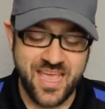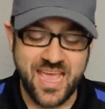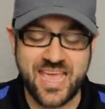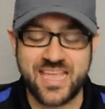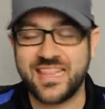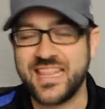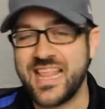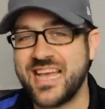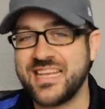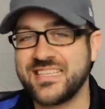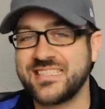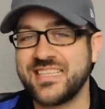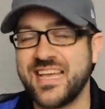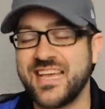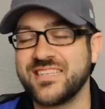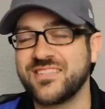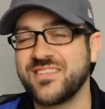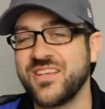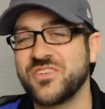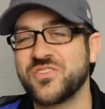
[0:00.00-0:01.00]
And
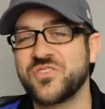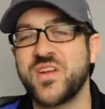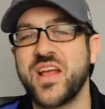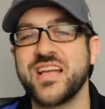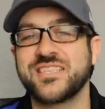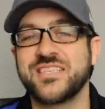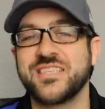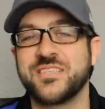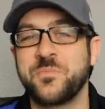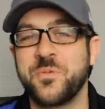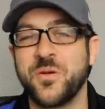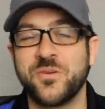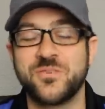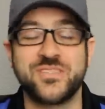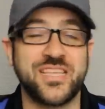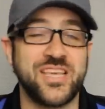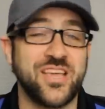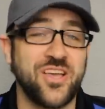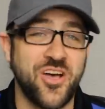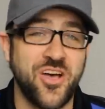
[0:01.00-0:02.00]
lastly, I saw Traxxas
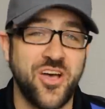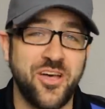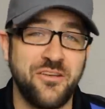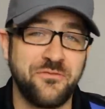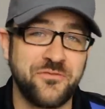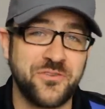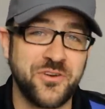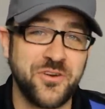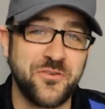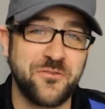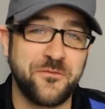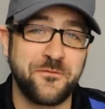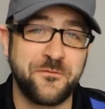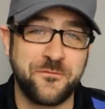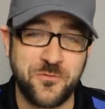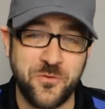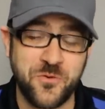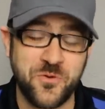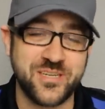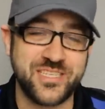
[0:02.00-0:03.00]
post the off-road
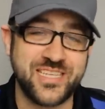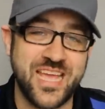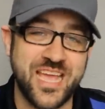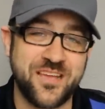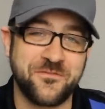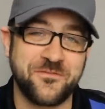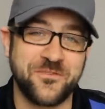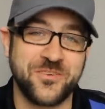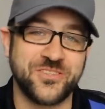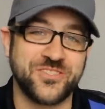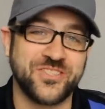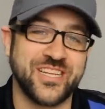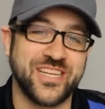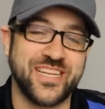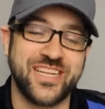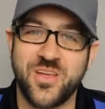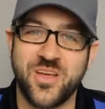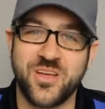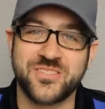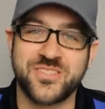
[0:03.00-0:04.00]
4Tech
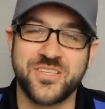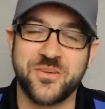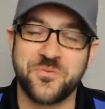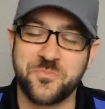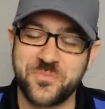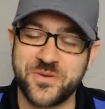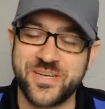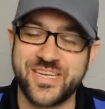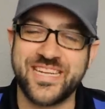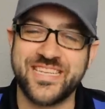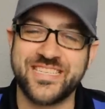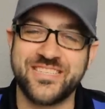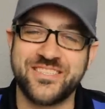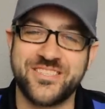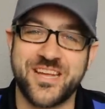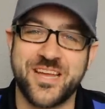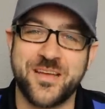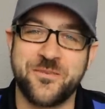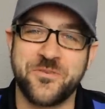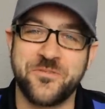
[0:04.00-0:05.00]
version. Also, pretty decent
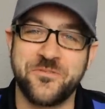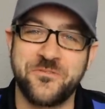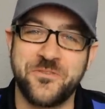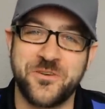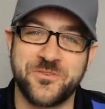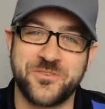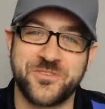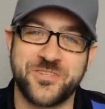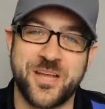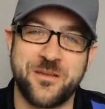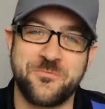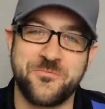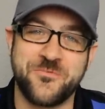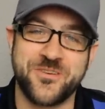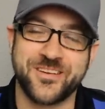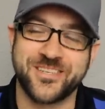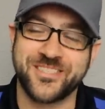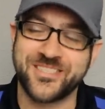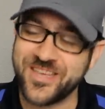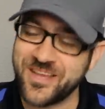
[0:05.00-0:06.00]
job on the Photoshop
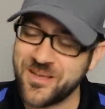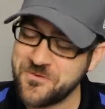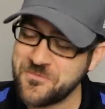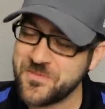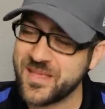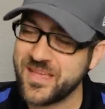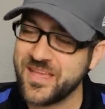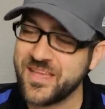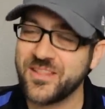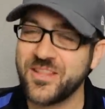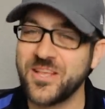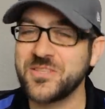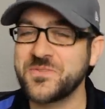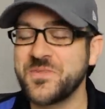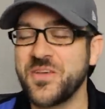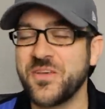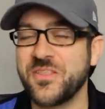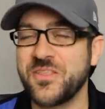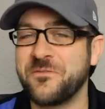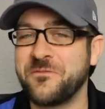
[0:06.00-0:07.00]
work. So those
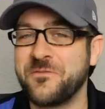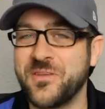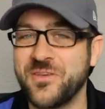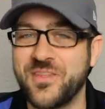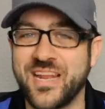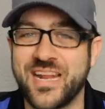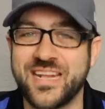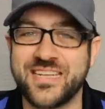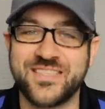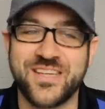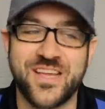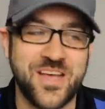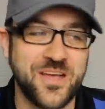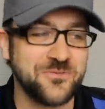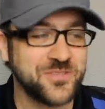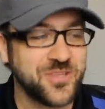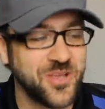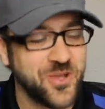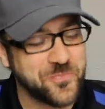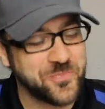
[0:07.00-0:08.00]
are the only few that I saw. I
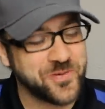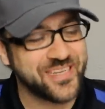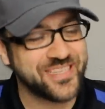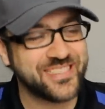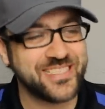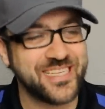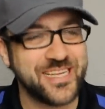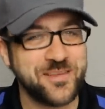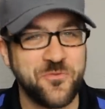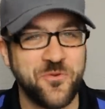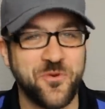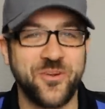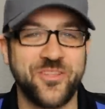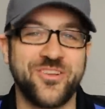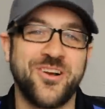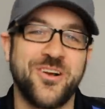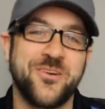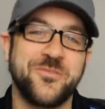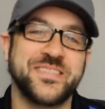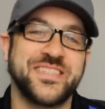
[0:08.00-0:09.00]
was hoping to see more.
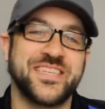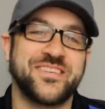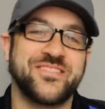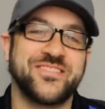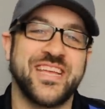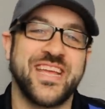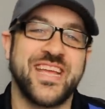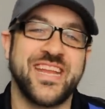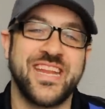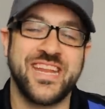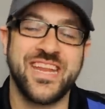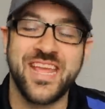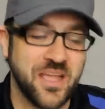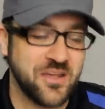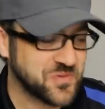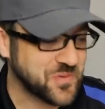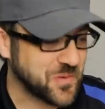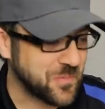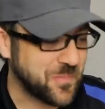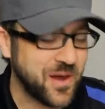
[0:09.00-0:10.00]
They're always entertaining. I
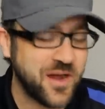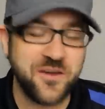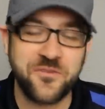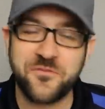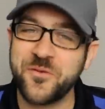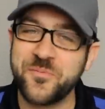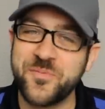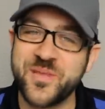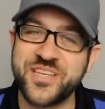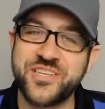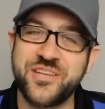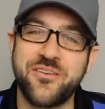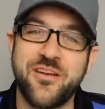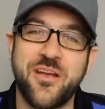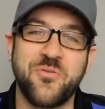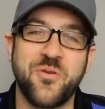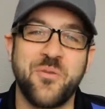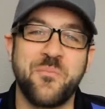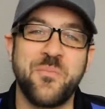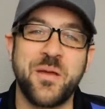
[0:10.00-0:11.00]
was prepared for them this year.
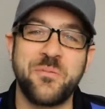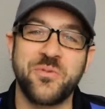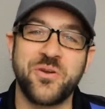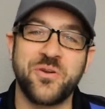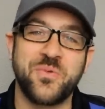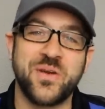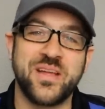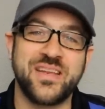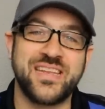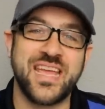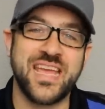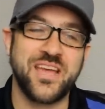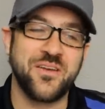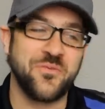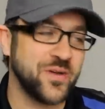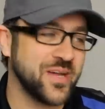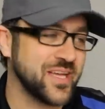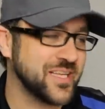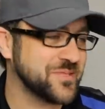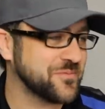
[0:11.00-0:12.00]
I remembered what day it
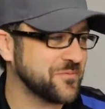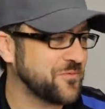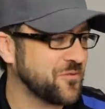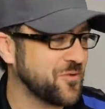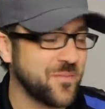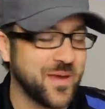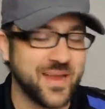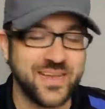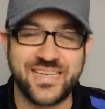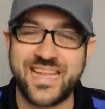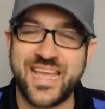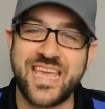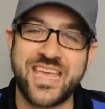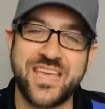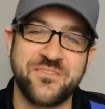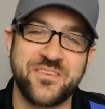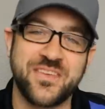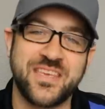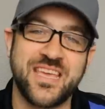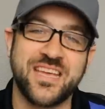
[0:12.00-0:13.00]
was before my day
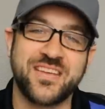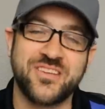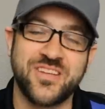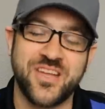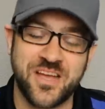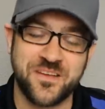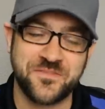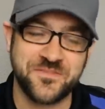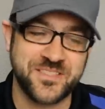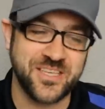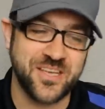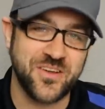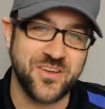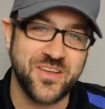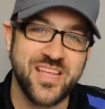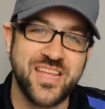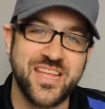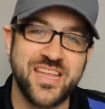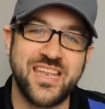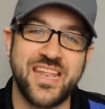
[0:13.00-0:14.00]
even kicked off. So
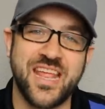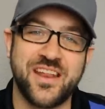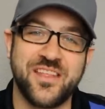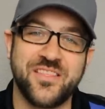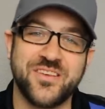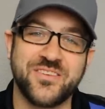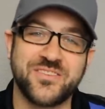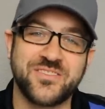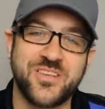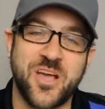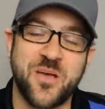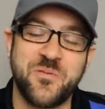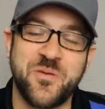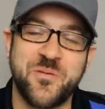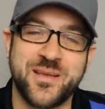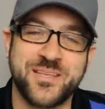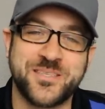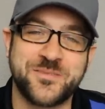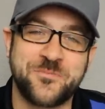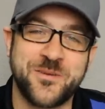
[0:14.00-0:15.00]
none of those caught me
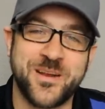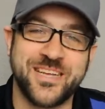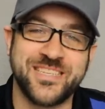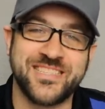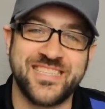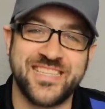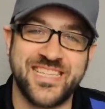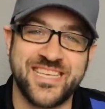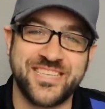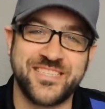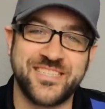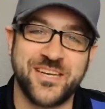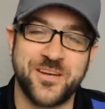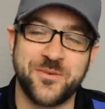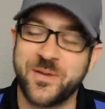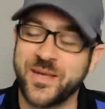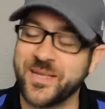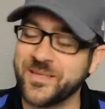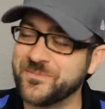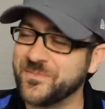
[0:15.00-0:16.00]
by surprise this
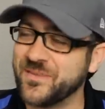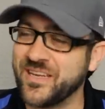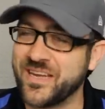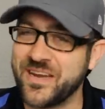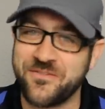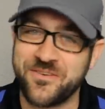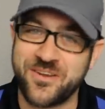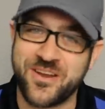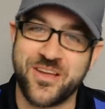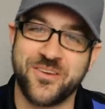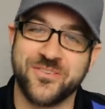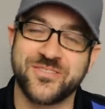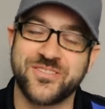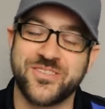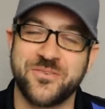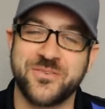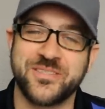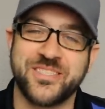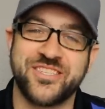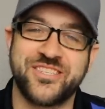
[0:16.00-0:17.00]
year, but you never know. It's
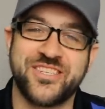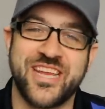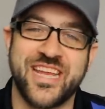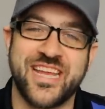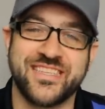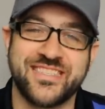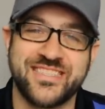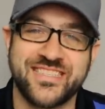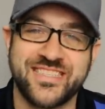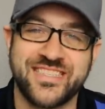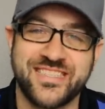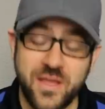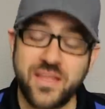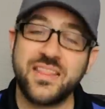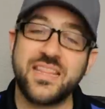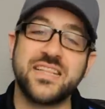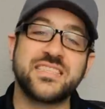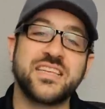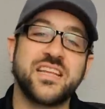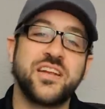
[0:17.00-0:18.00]
always a chance.
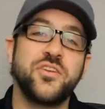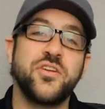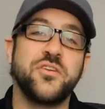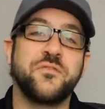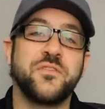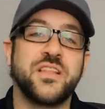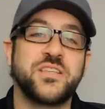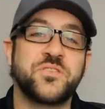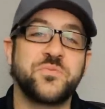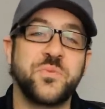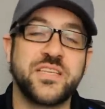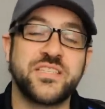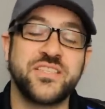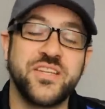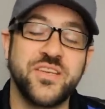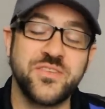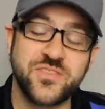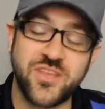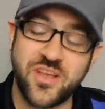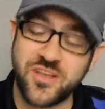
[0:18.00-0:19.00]
But that's going to do it for this week's
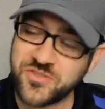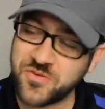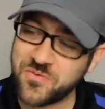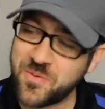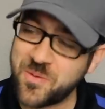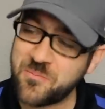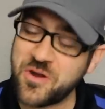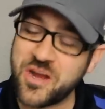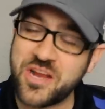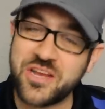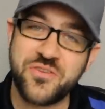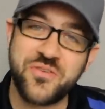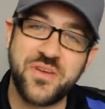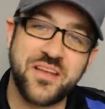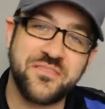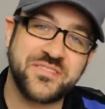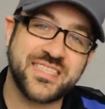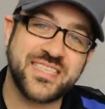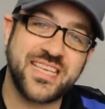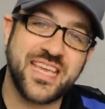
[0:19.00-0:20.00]
news. Also remember, I do
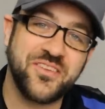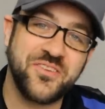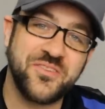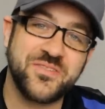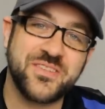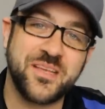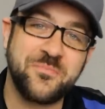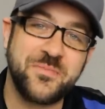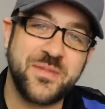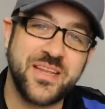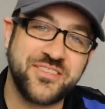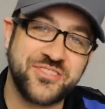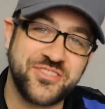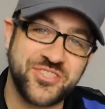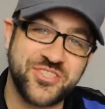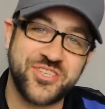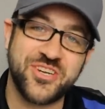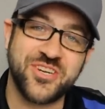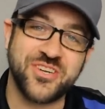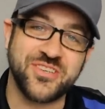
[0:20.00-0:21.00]
have Scale News Update
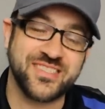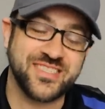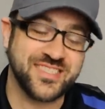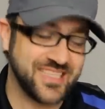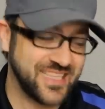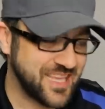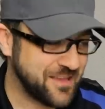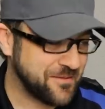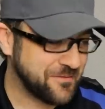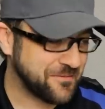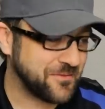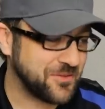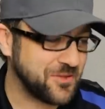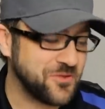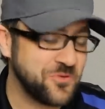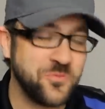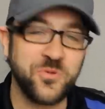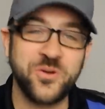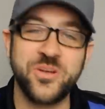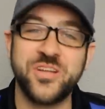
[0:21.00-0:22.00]
shirts if
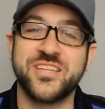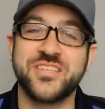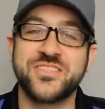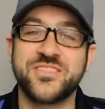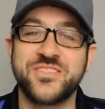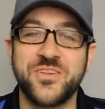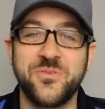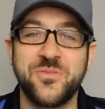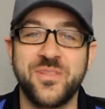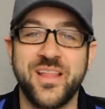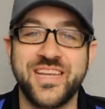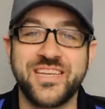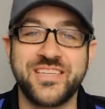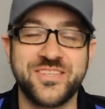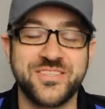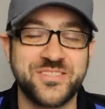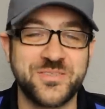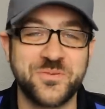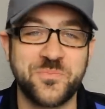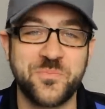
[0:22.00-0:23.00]
you would so like
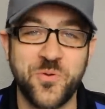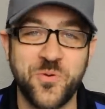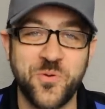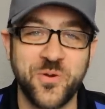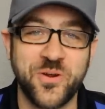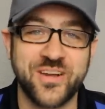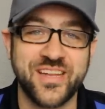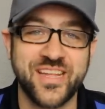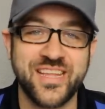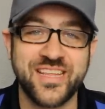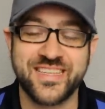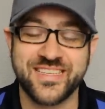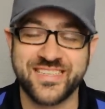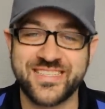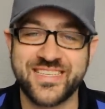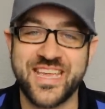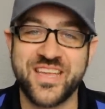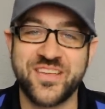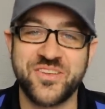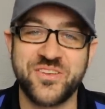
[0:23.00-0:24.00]
to support the
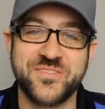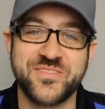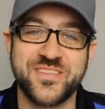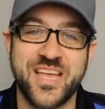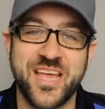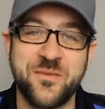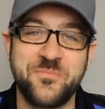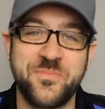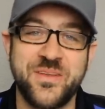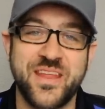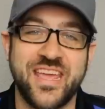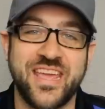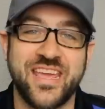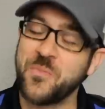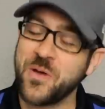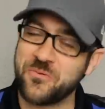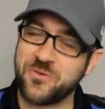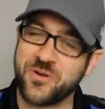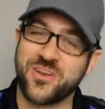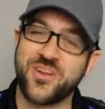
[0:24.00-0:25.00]
Scale News Update.
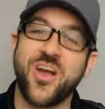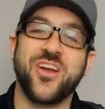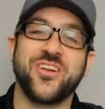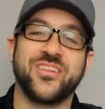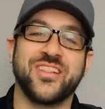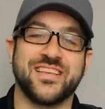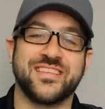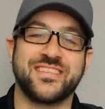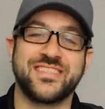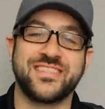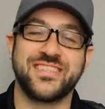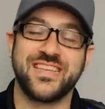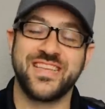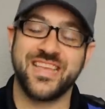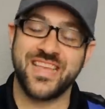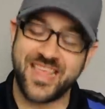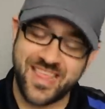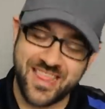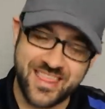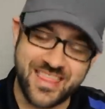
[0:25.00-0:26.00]
But regardless,
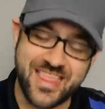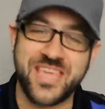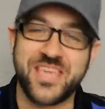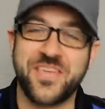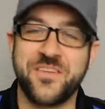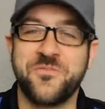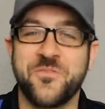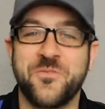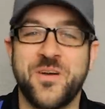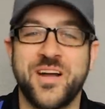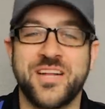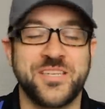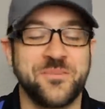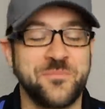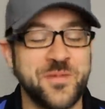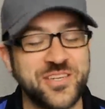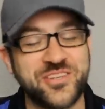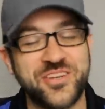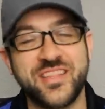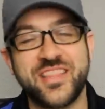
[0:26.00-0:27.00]
thank you for watching.
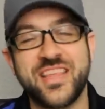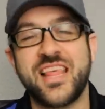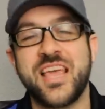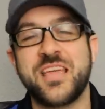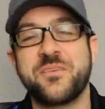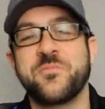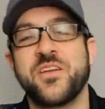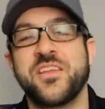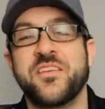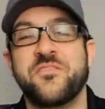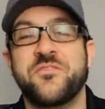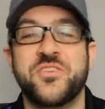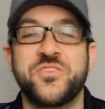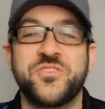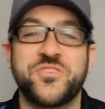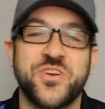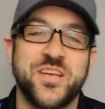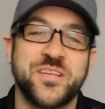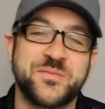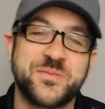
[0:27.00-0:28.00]
Make sure to hit that like button if you
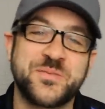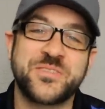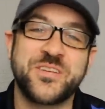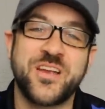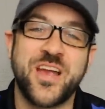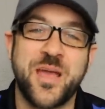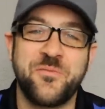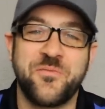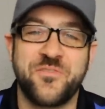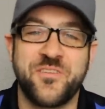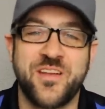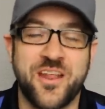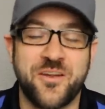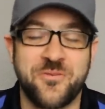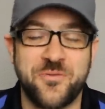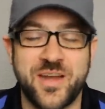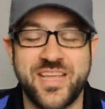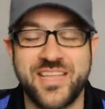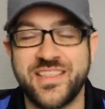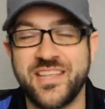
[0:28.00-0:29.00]
enjoy it. Subscribe if you're not
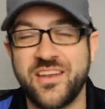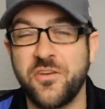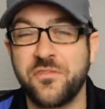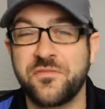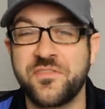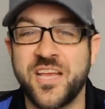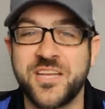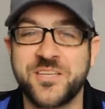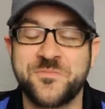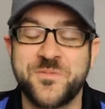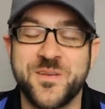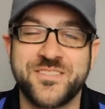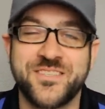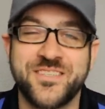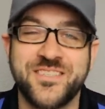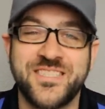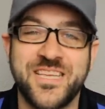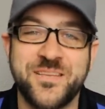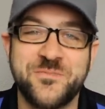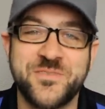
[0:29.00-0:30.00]
already. Hit the notification bell
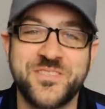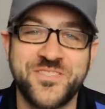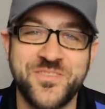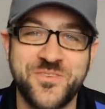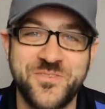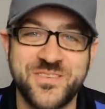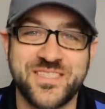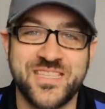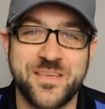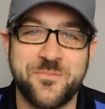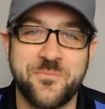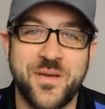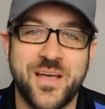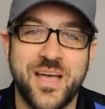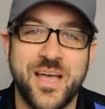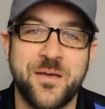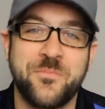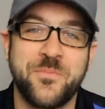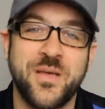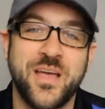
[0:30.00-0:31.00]
so you see them as soon as they
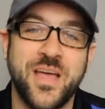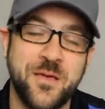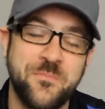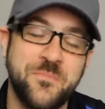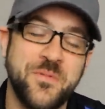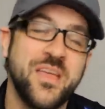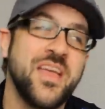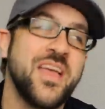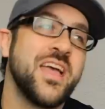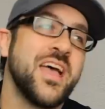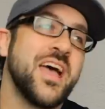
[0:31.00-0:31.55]
pop up.